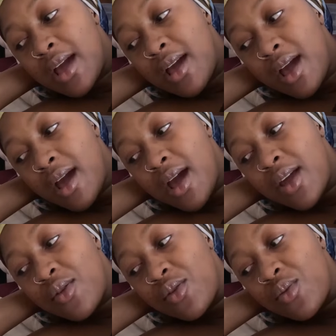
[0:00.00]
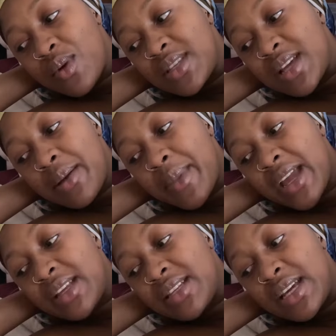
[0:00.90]
I don't know what time I
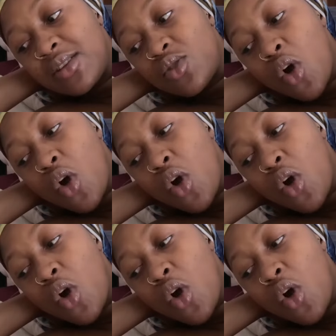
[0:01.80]
intend